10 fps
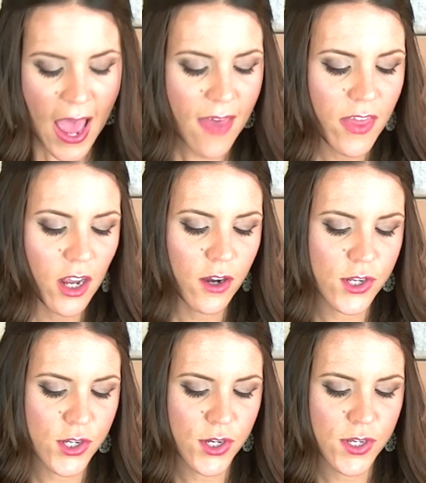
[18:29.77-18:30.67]
And then I
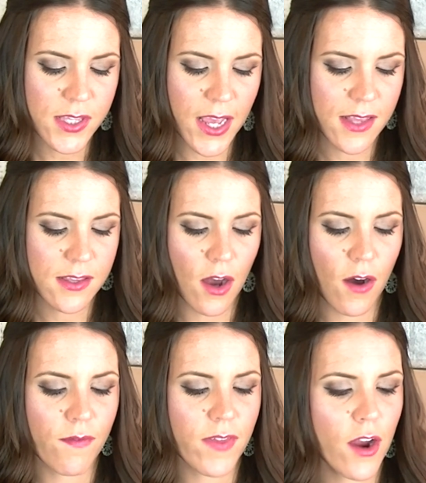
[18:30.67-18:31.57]
got two sets
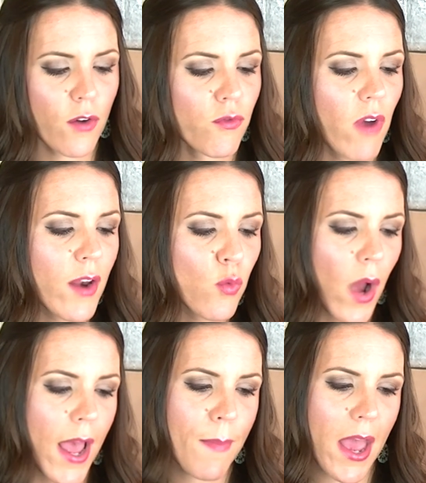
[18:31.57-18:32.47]
of their
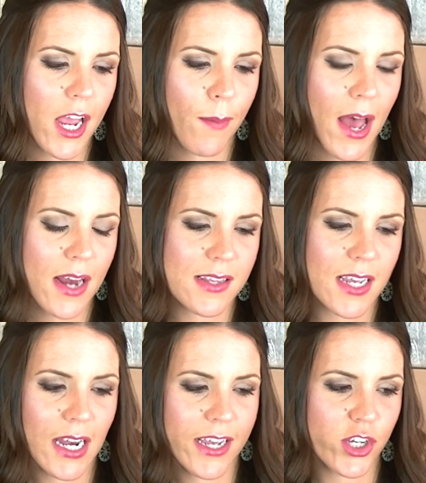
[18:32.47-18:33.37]
Runway Makeup Artist
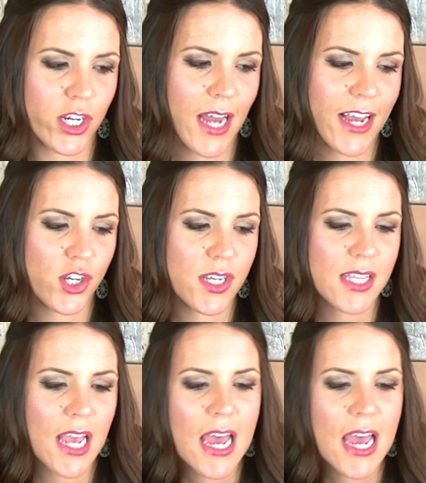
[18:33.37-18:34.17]
Collection lashes